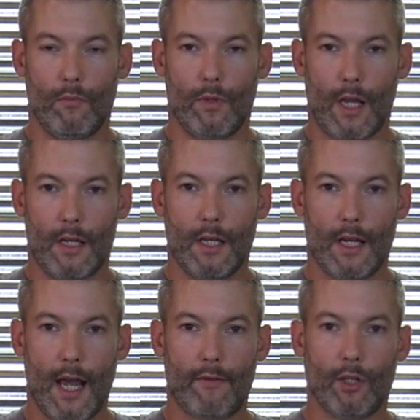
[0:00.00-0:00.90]
they
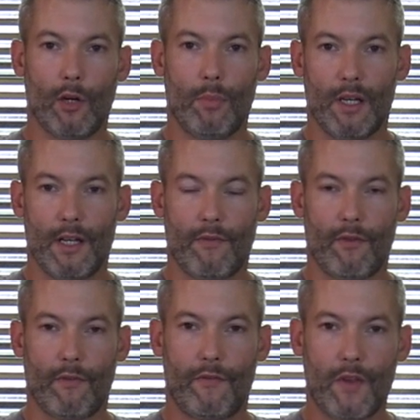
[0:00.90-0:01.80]
did have a little bit
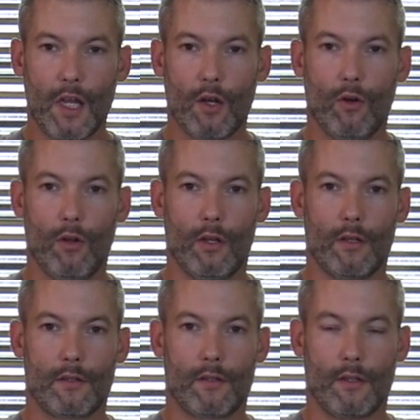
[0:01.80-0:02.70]
different feel
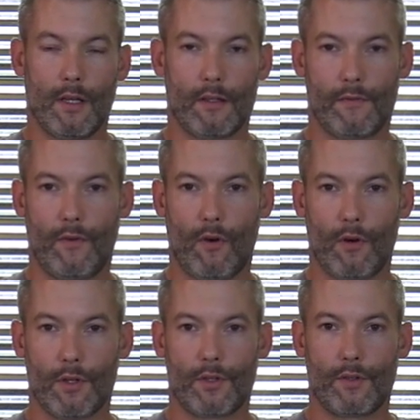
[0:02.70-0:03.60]
as
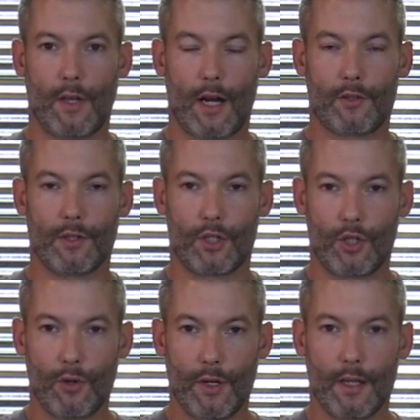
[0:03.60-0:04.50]
far as actually
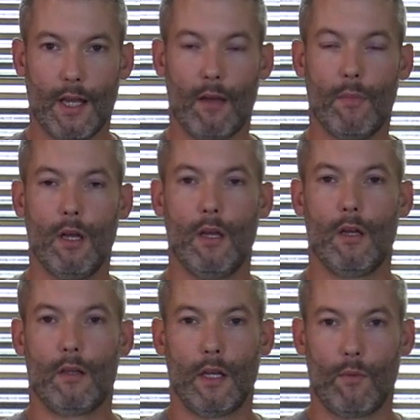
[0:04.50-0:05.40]
shooting them
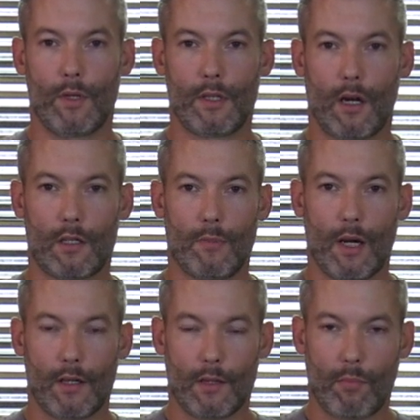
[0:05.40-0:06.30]
that we talked
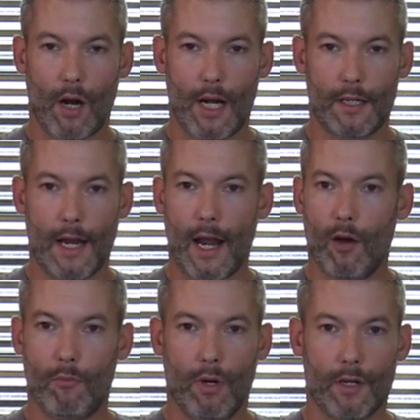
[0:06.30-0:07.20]
about in the
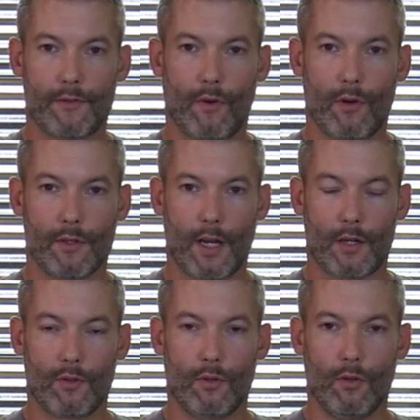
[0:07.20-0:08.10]
breakdown, but as far as
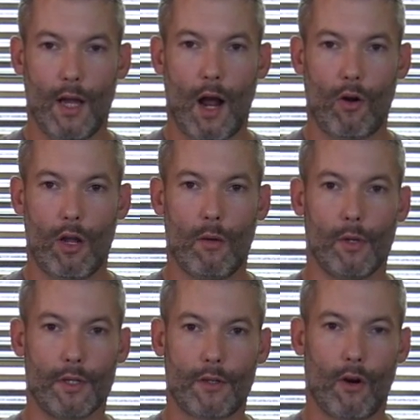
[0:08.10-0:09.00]
actual outcome
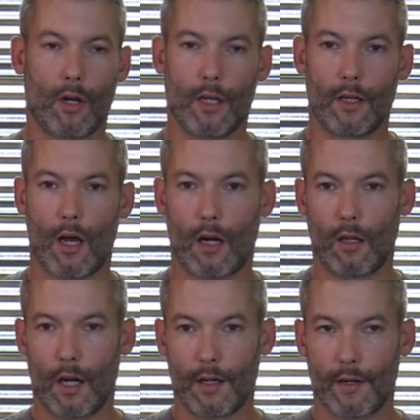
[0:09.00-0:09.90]
on the target, not a
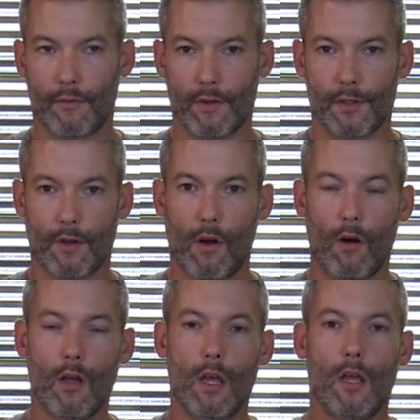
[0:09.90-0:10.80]
lot of difference at all.